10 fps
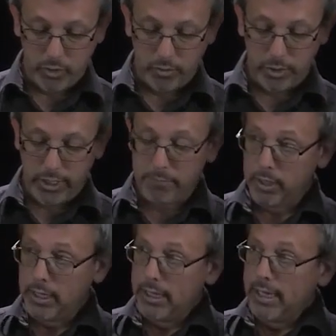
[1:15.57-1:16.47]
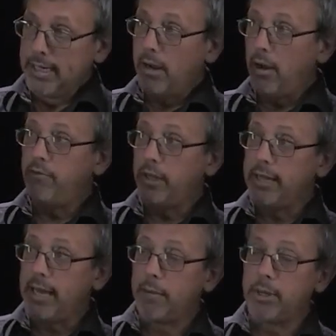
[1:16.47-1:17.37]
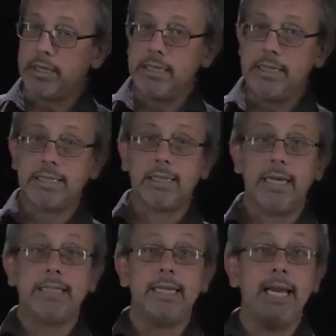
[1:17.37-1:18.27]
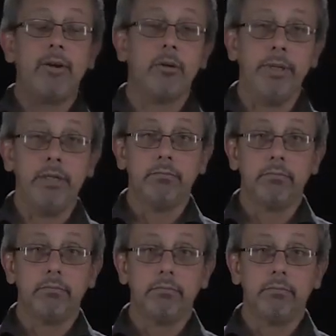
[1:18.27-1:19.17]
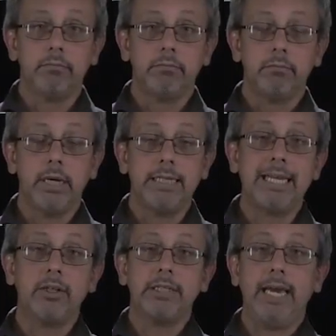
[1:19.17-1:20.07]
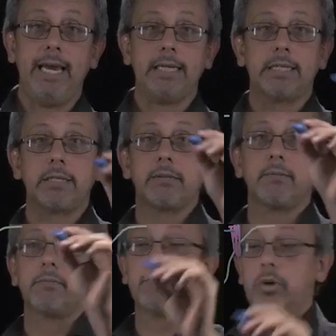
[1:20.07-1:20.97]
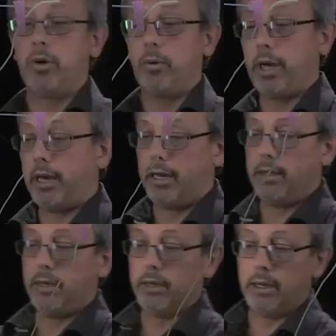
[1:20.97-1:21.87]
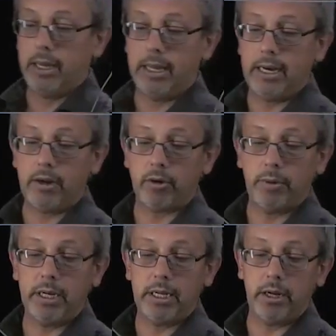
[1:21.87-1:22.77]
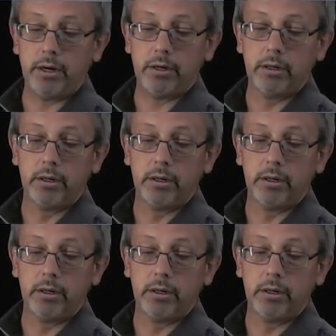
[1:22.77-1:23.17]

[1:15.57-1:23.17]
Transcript: Okay, now I've done that, I'm going to need to select an increment, a delta x, okay, an increment here